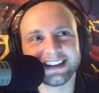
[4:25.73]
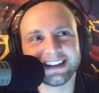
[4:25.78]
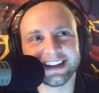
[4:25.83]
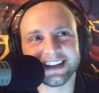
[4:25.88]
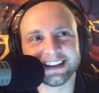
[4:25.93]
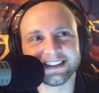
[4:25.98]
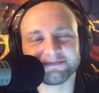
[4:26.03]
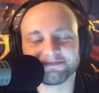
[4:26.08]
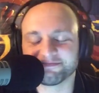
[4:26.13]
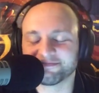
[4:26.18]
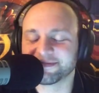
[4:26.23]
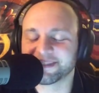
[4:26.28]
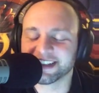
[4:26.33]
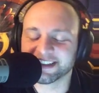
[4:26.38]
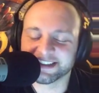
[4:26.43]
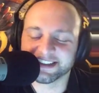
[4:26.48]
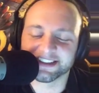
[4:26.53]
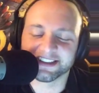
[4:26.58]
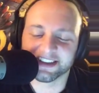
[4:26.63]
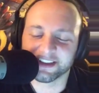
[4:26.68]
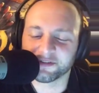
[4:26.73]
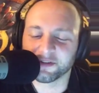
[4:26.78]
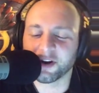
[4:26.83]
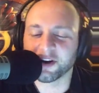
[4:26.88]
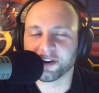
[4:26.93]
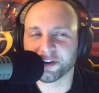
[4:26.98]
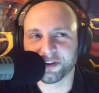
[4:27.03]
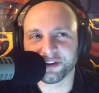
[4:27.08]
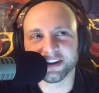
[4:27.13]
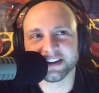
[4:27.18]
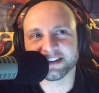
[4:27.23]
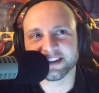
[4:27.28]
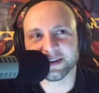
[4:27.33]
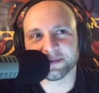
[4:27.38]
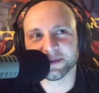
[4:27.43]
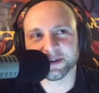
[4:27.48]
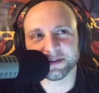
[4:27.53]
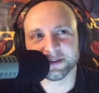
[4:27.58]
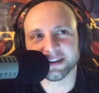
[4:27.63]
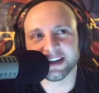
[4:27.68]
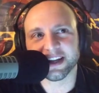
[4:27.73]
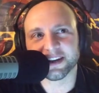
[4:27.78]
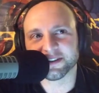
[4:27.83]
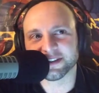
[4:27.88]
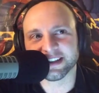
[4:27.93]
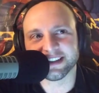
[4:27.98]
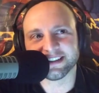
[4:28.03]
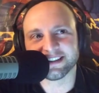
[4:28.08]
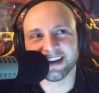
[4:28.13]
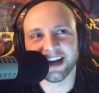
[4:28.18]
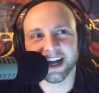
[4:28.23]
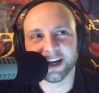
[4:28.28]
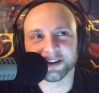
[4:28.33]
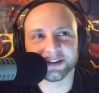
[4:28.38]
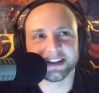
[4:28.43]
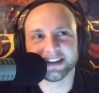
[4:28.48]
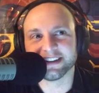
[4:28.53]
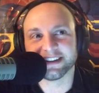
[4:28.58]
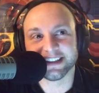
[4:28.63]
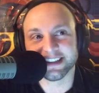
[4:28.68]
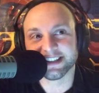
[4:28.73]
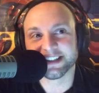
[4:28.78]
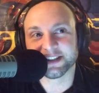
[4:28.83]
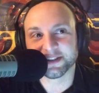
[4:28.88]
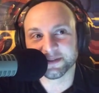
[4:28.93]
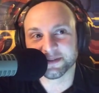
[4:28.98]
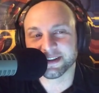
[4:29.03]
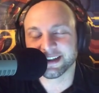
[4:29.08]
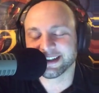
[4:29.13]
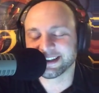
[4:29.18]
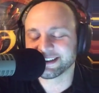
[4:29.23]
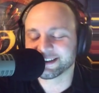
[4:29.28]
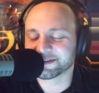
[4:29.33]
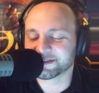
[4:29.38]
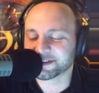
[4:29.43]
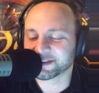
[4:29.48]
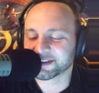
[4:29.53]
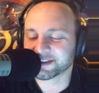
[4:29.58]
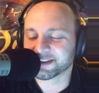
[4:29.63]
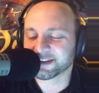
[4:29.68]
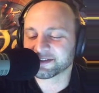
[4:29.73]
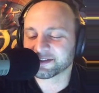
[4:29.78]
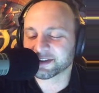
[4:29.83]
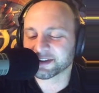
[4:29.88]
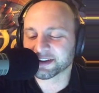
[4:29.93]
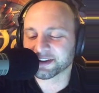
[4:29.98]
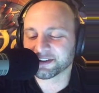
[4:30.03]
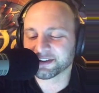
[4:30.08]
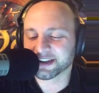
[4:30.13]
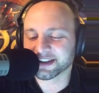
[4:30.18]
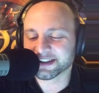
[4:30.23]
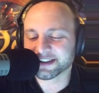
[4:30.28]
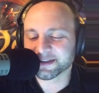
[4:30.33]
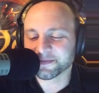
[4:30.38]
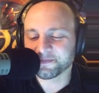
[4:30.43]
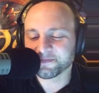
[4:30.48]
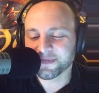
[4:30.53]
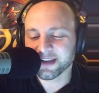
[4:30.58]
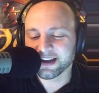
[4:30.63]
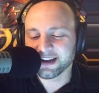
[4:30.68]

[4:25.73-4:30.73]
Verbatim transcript: like this is of all the things i'm doing i don't need i don't need this right of all of all the things